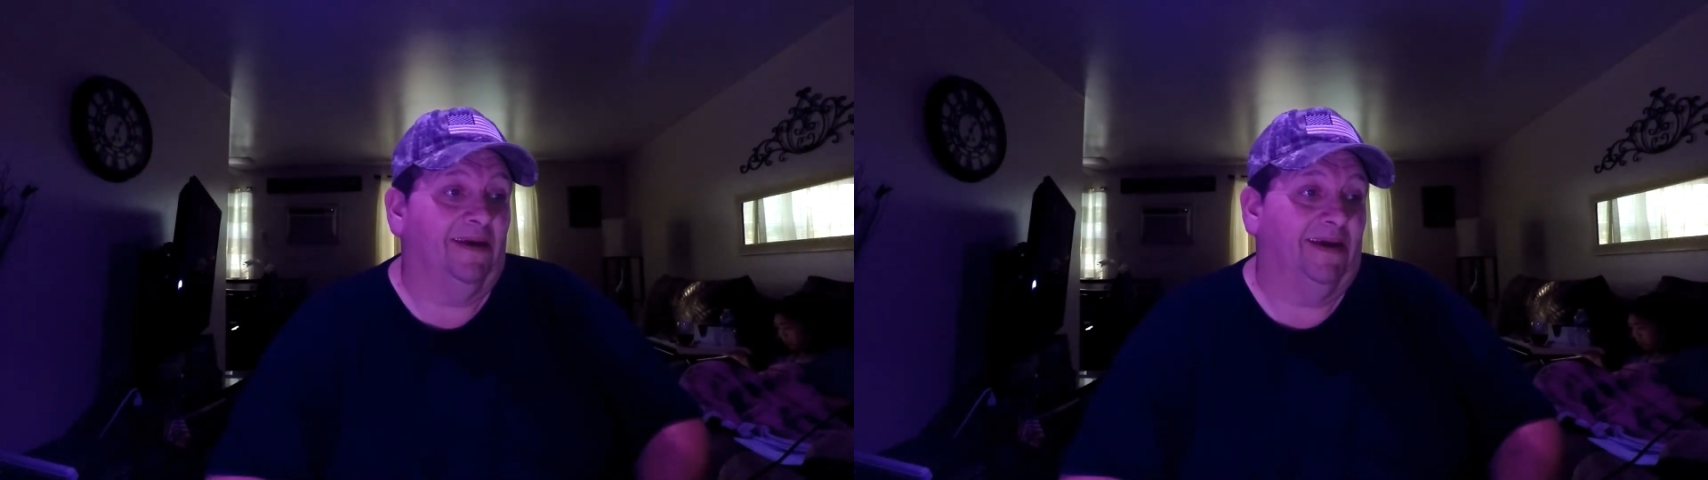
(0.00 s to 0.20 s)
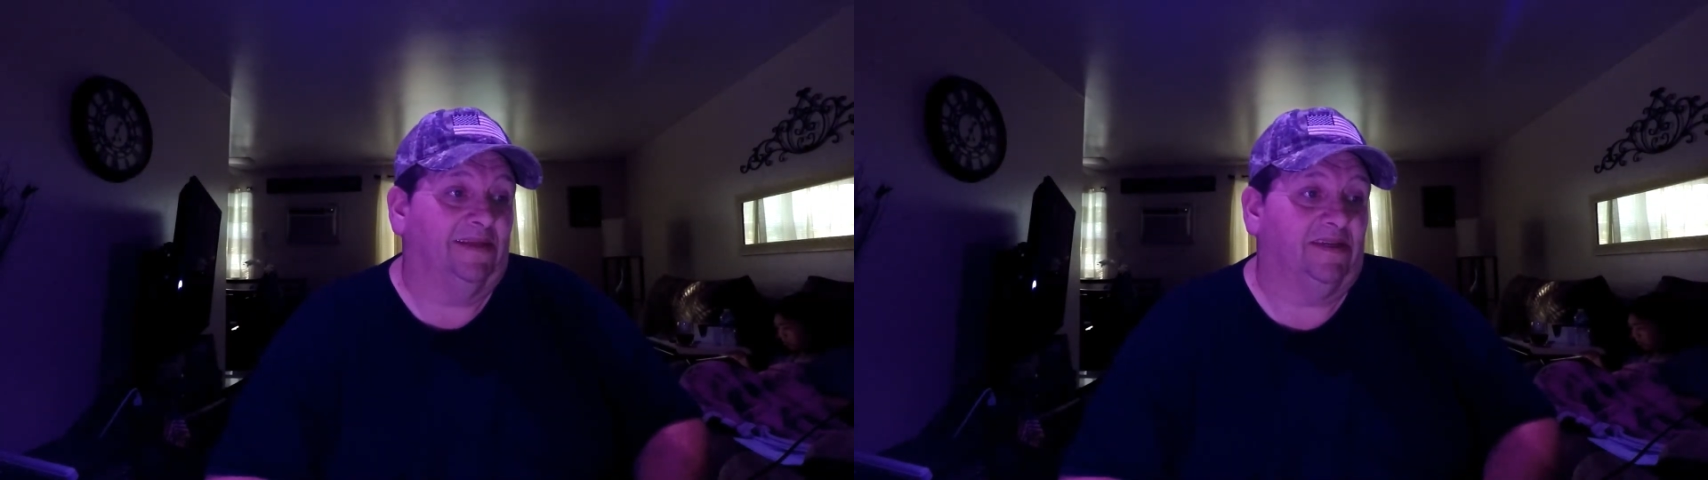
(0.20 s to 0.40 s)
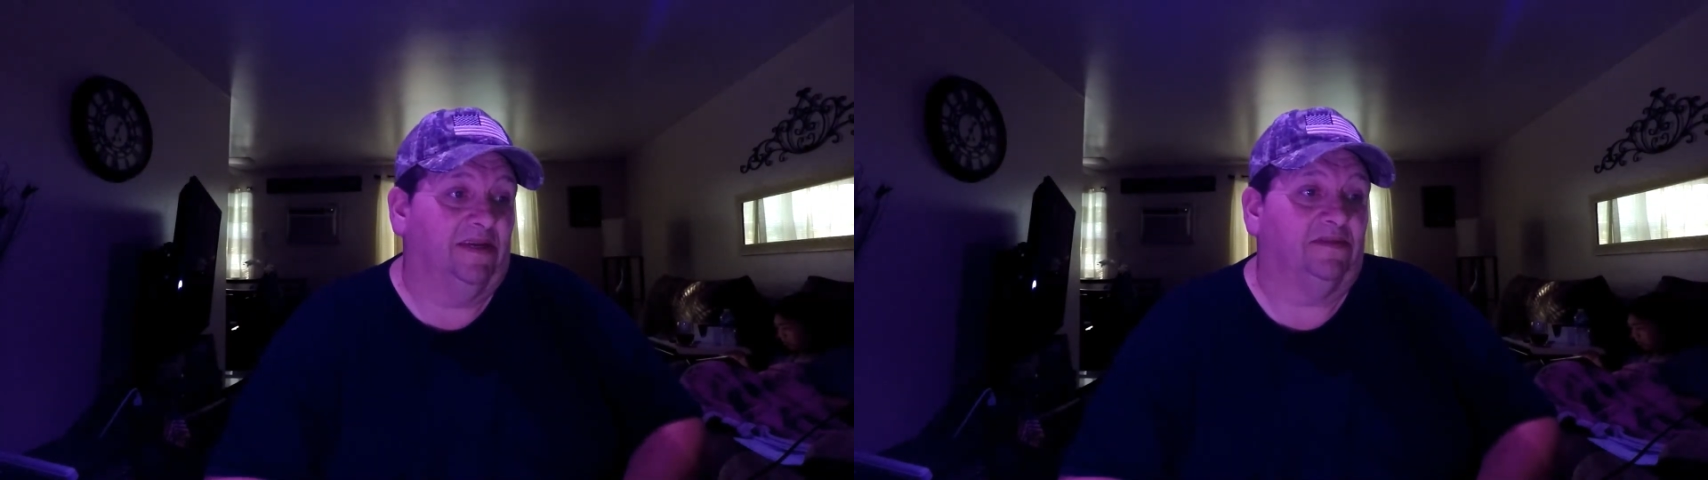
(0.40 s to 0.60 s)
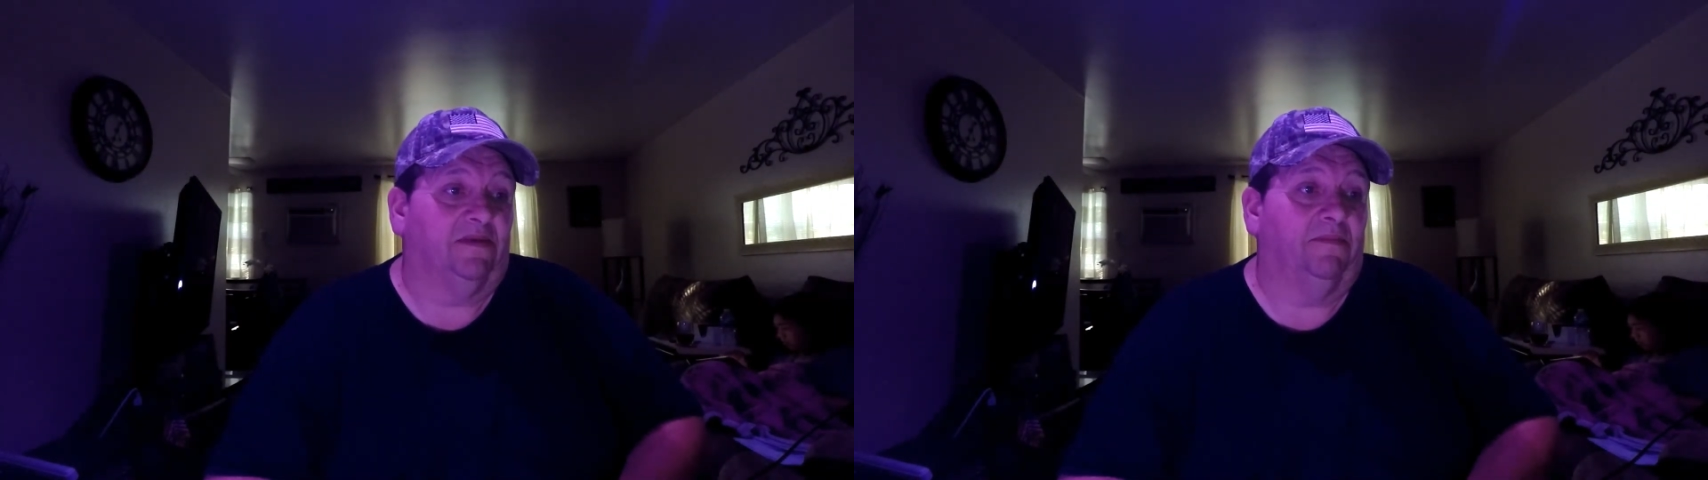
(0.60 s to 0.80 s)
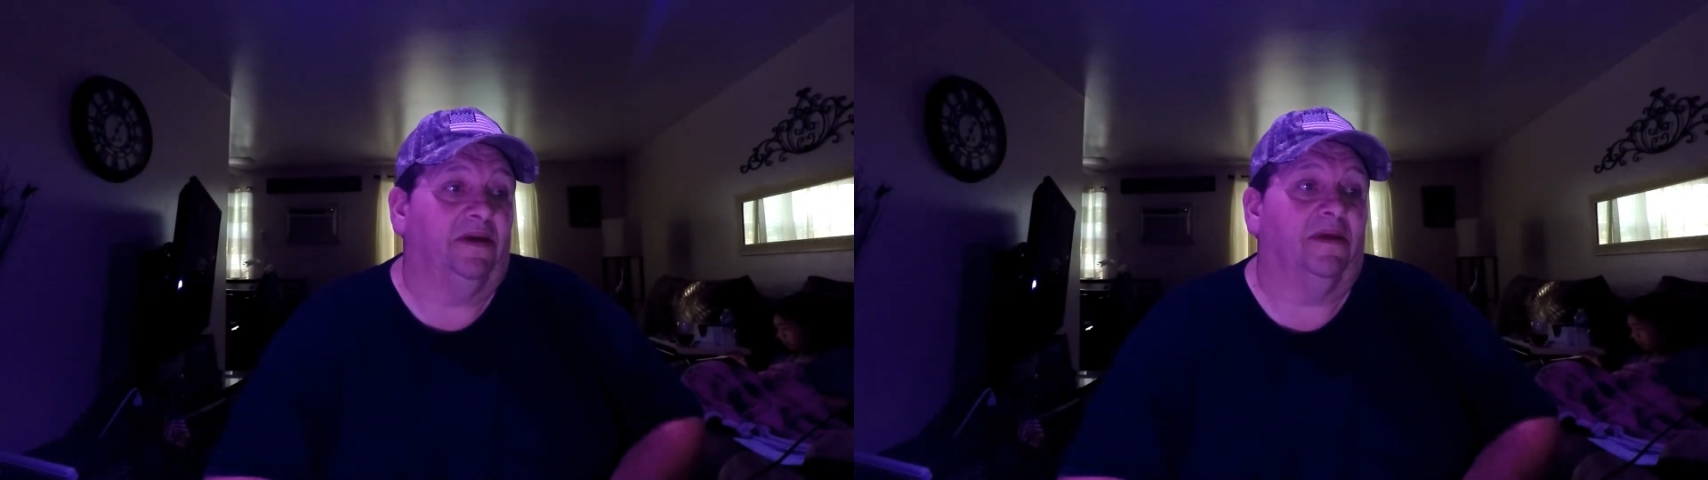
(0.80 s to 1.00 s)
it seems
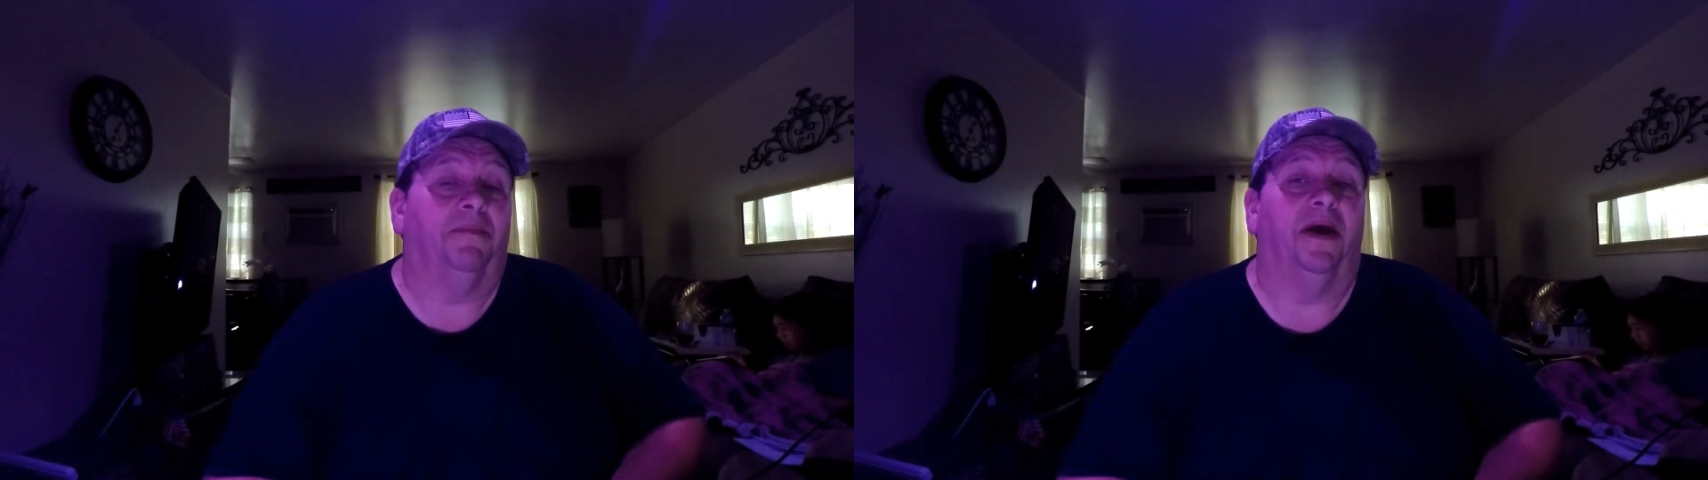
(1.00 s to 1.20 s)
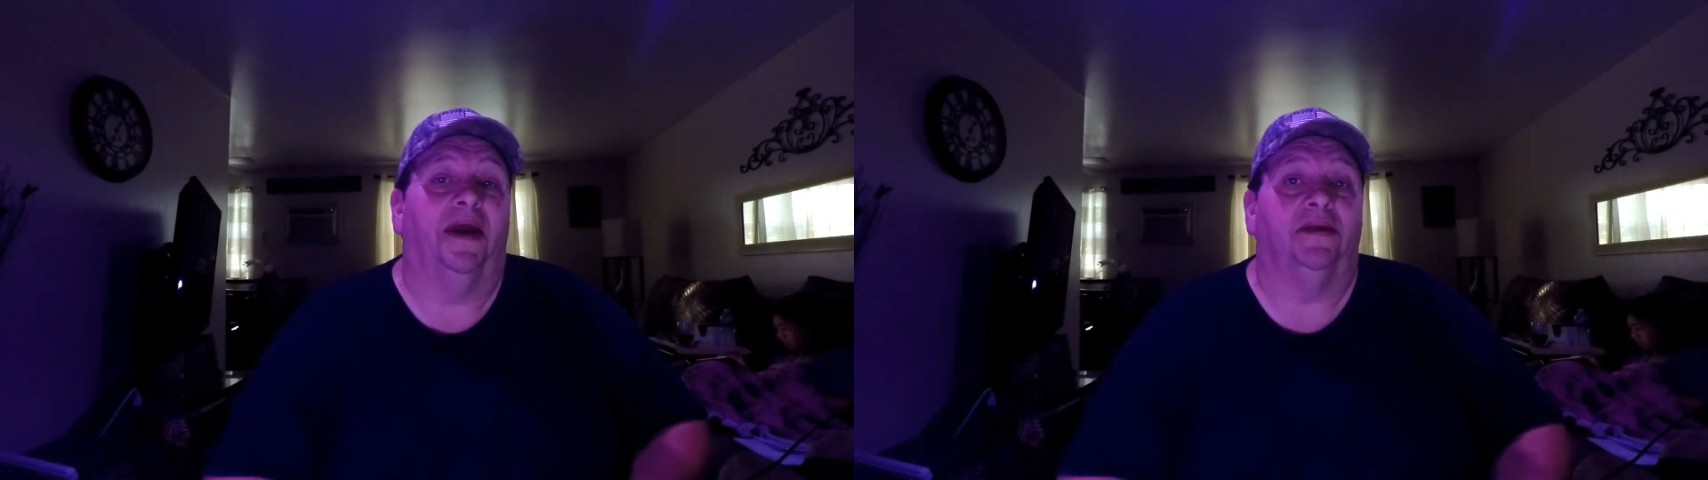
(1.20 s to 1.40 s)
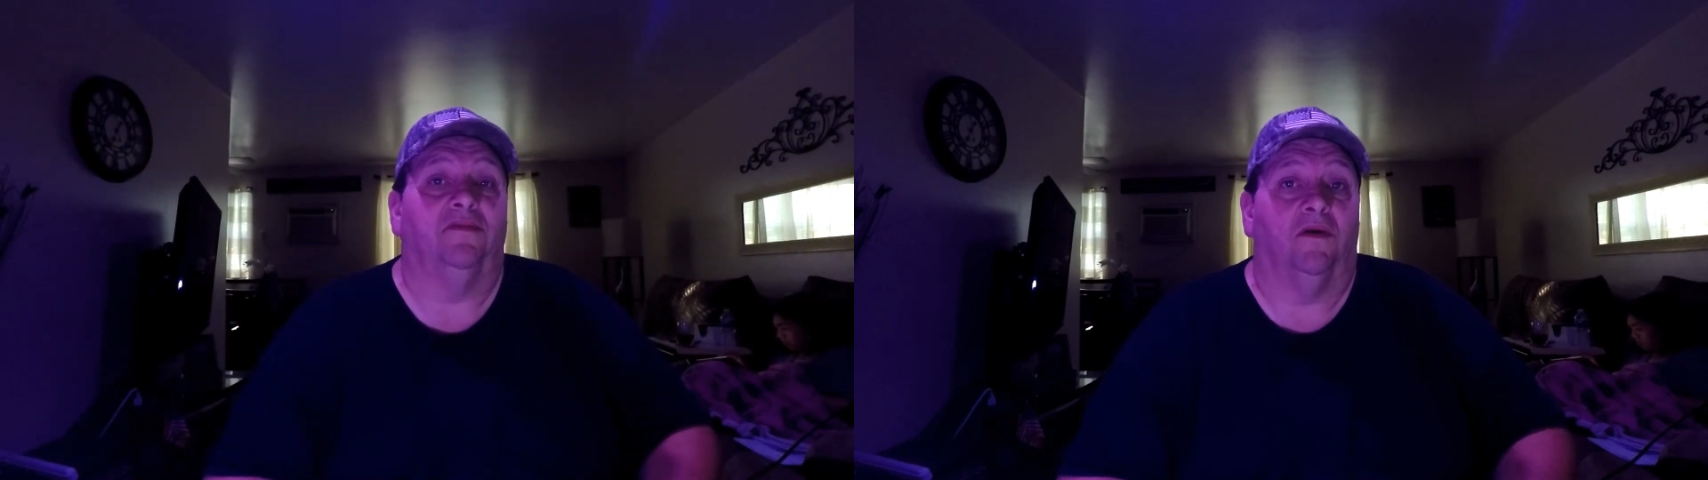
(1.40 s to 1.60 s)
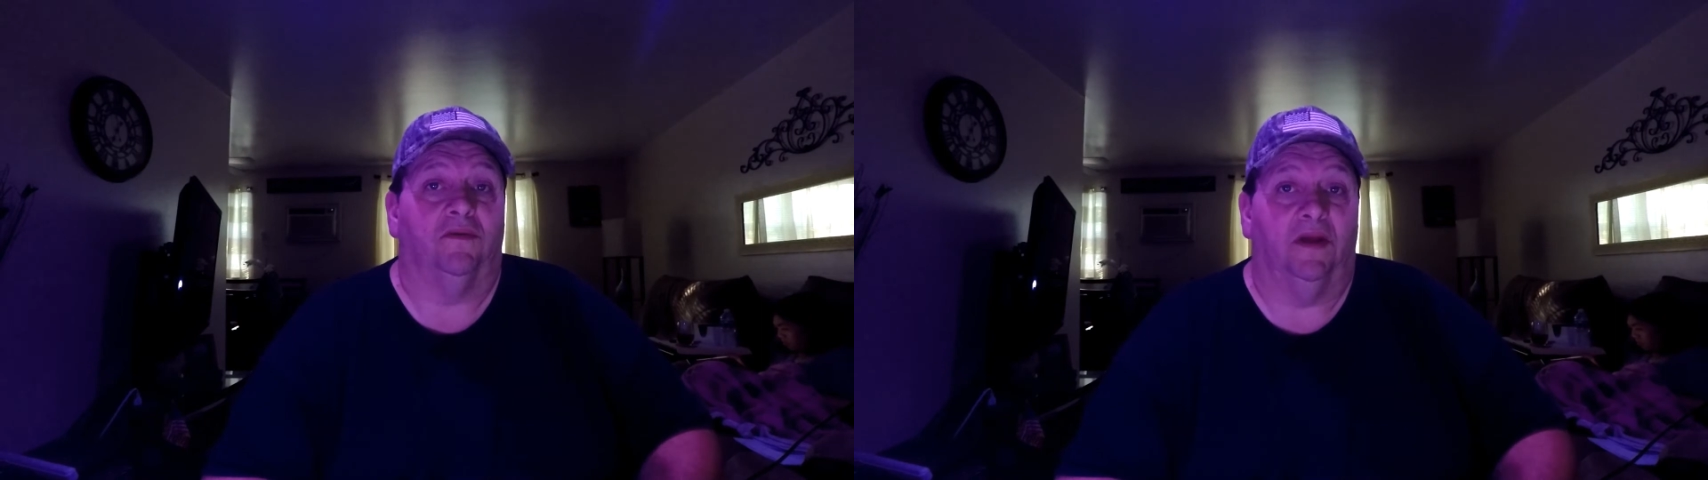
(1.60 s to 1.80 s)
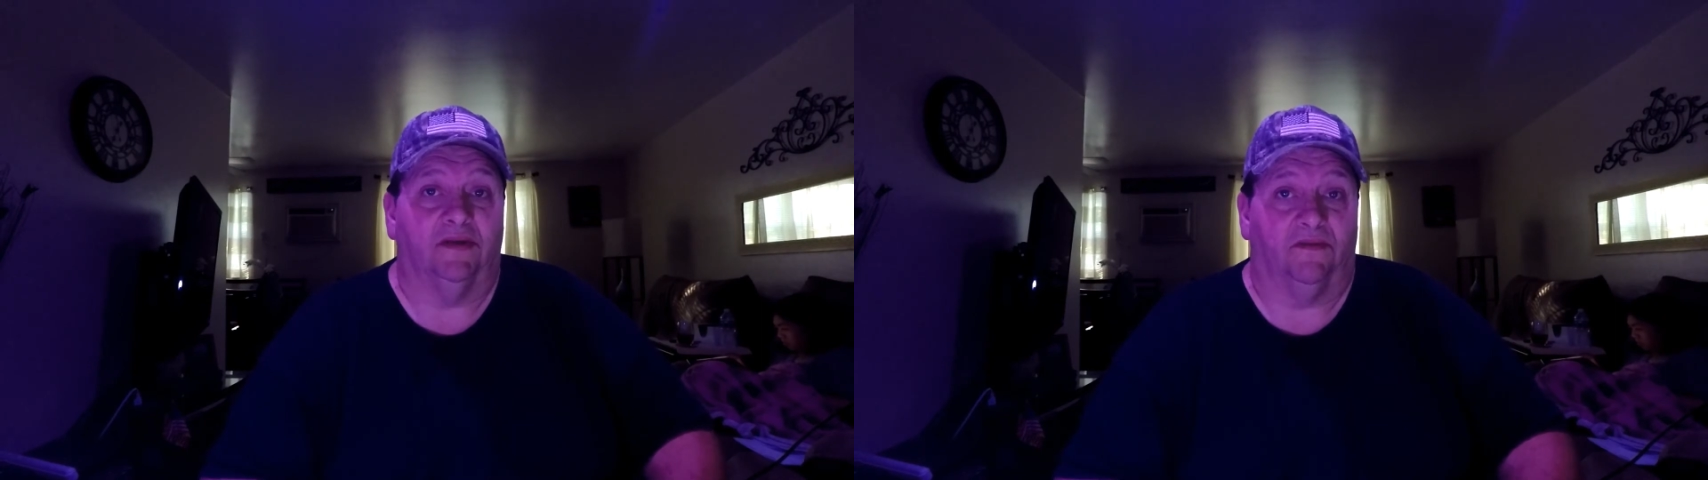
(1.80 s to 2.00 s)
to me that Pedro
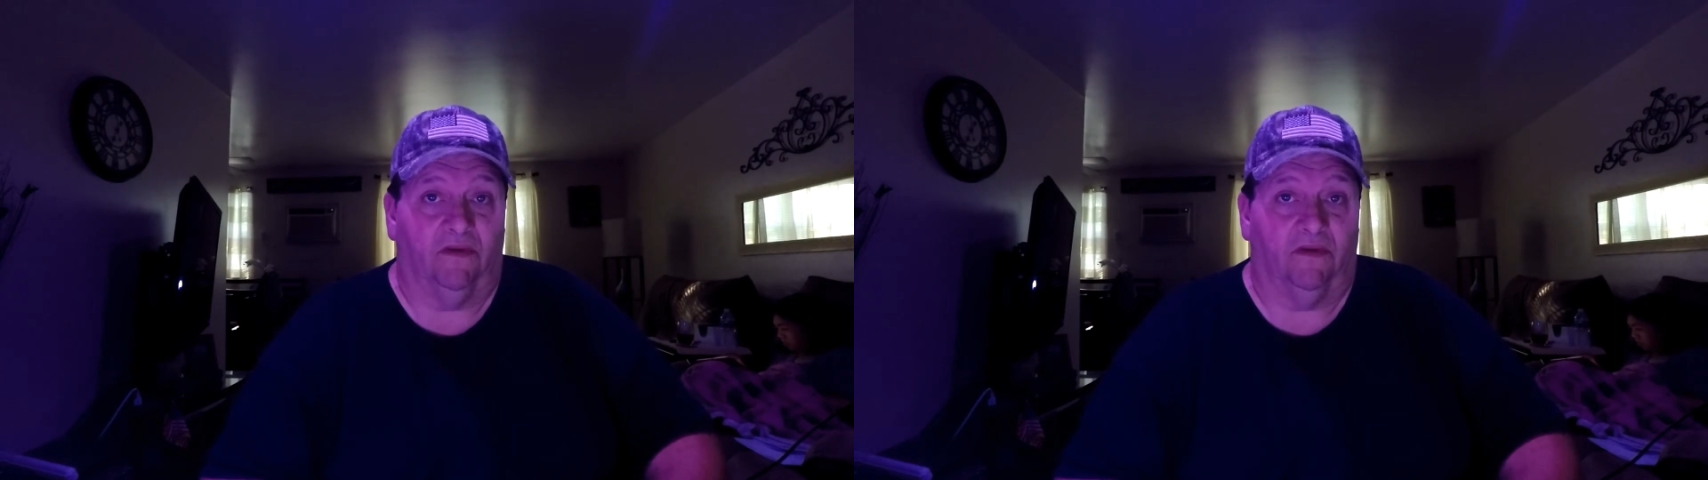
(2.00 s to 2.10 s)
doesn't